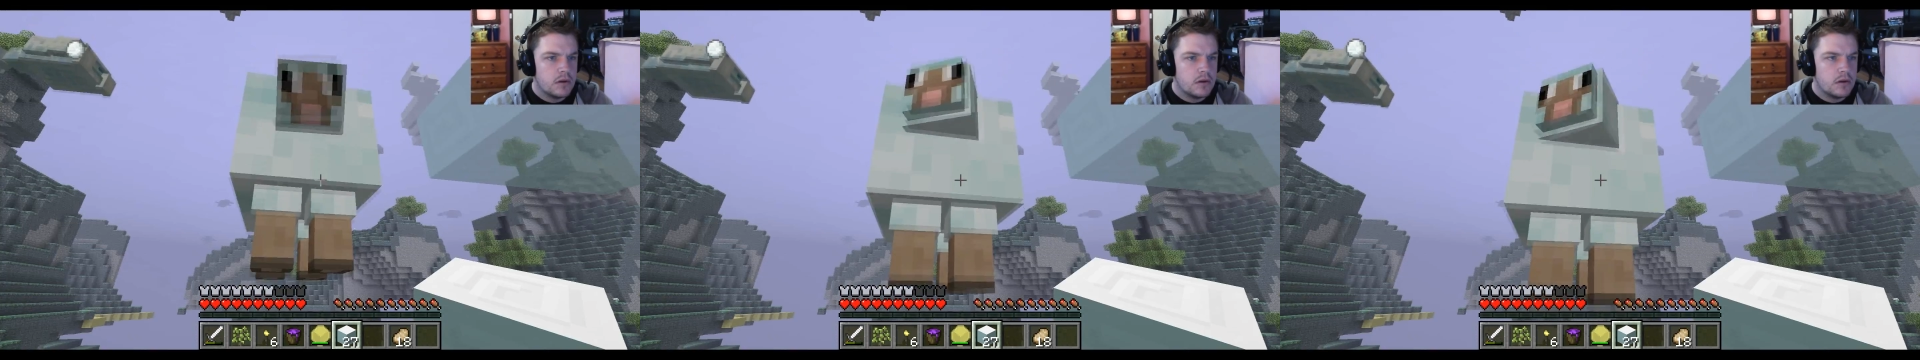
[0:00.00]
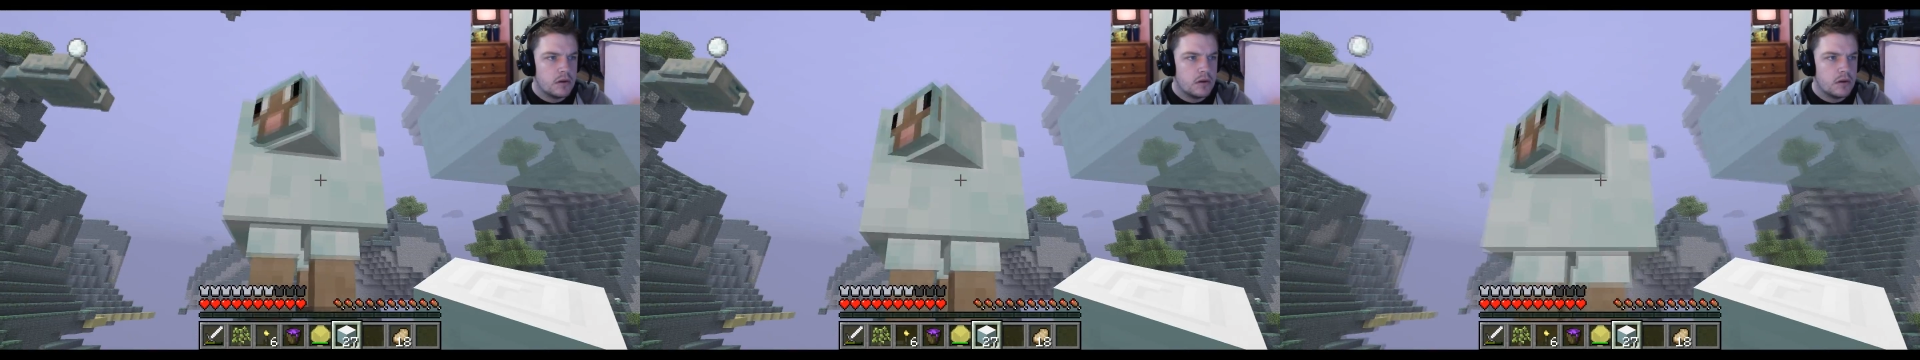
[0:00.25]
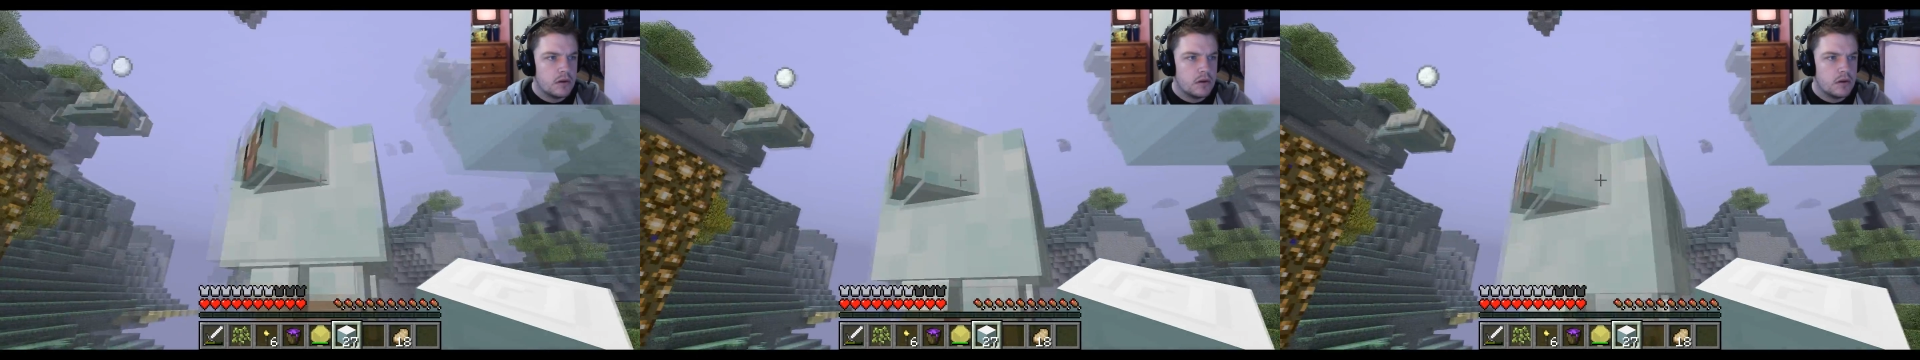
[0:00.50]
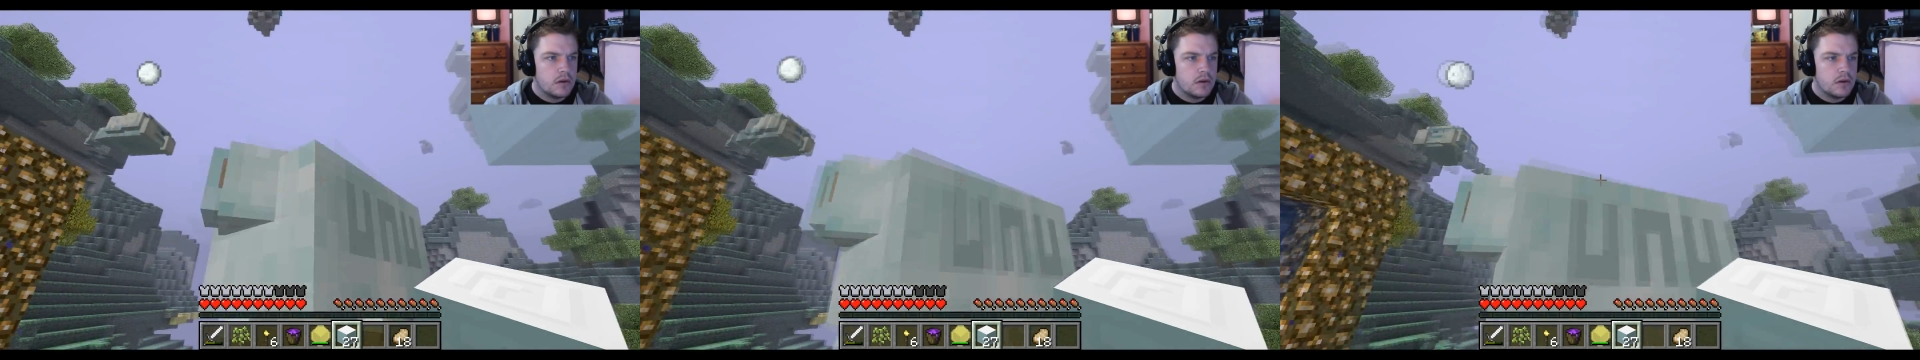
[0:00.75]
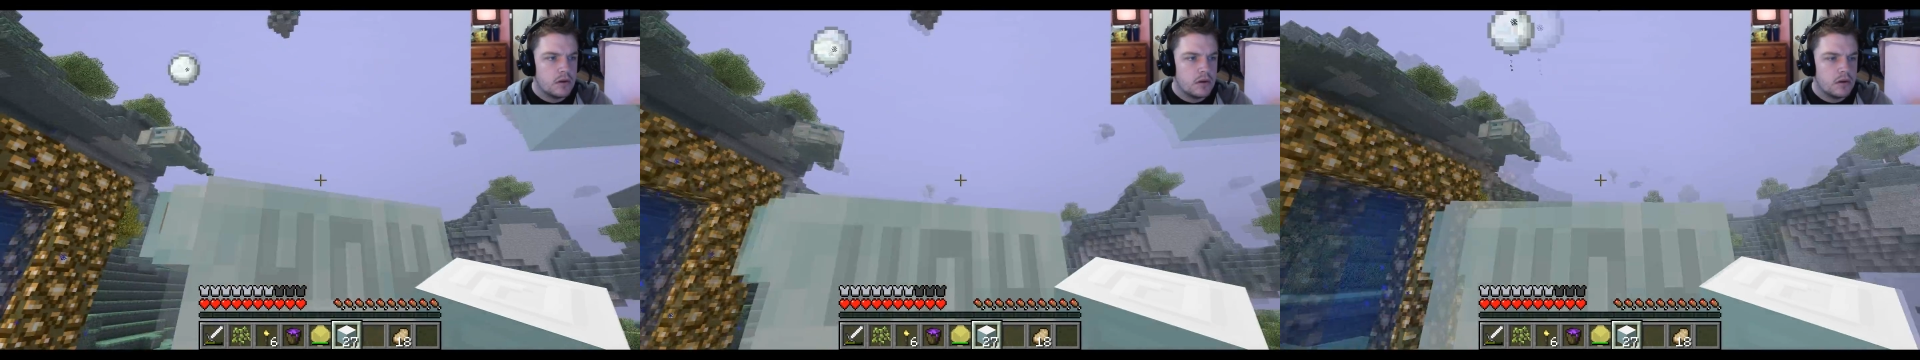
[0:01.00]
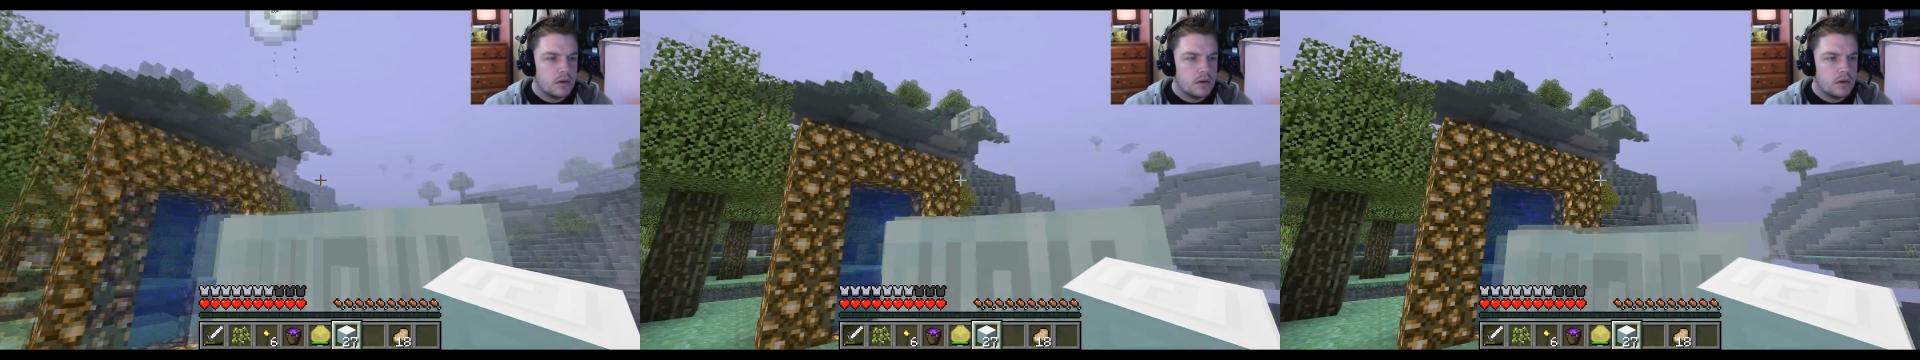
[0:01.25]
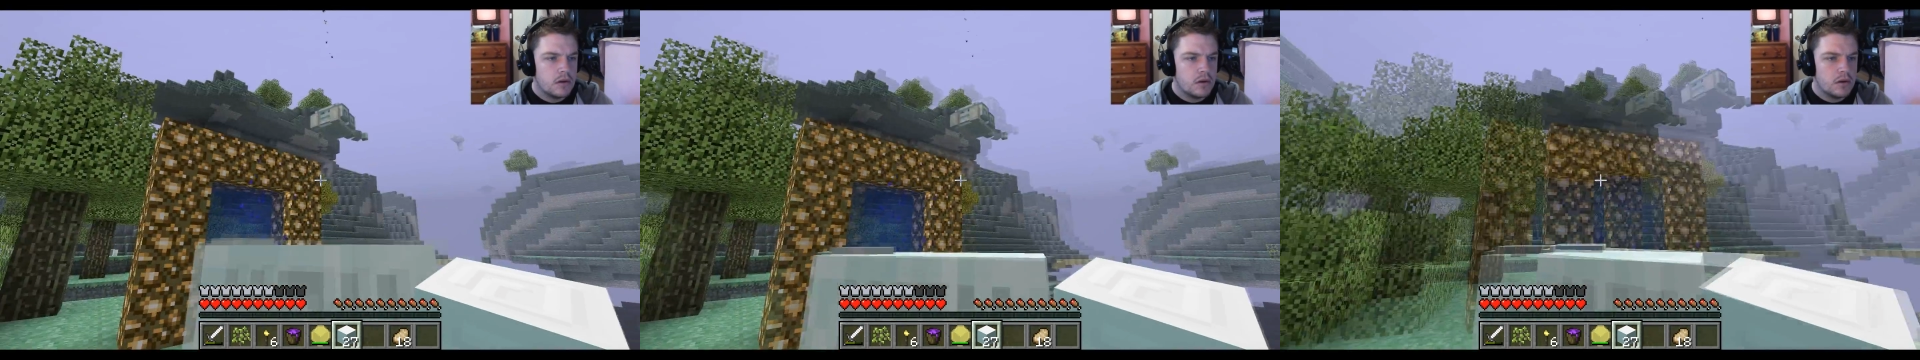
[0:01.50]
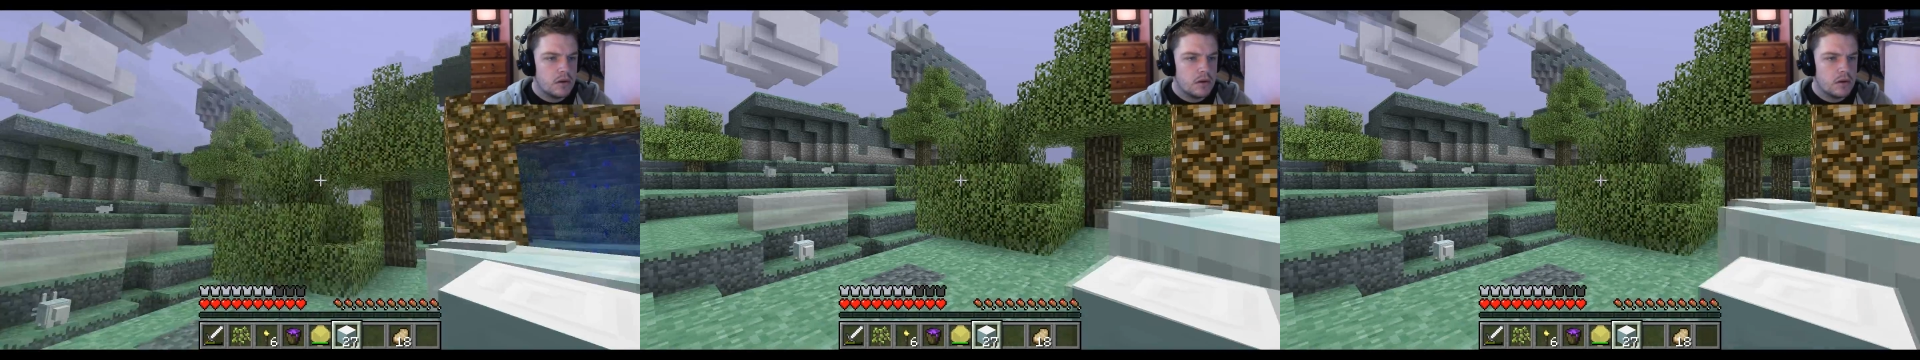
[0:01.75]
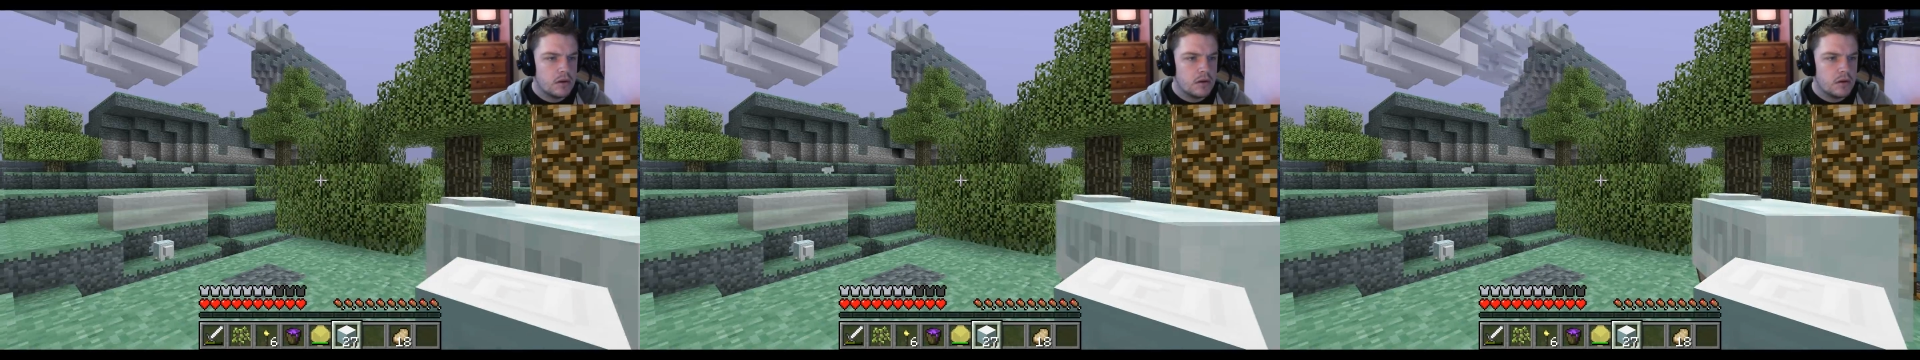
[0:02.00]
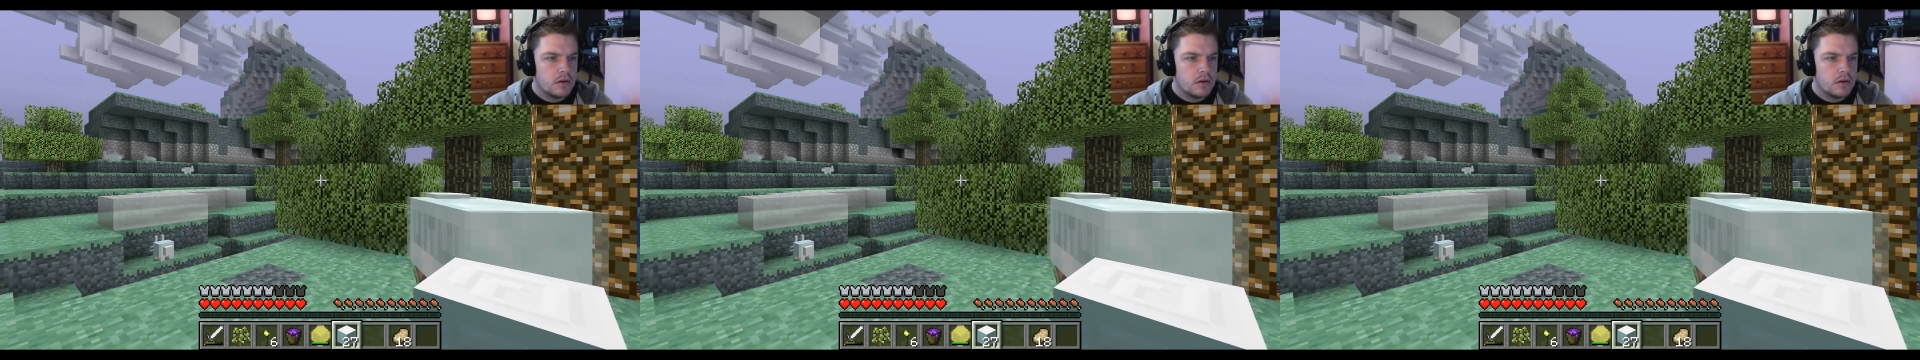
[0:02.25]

Nothing is said.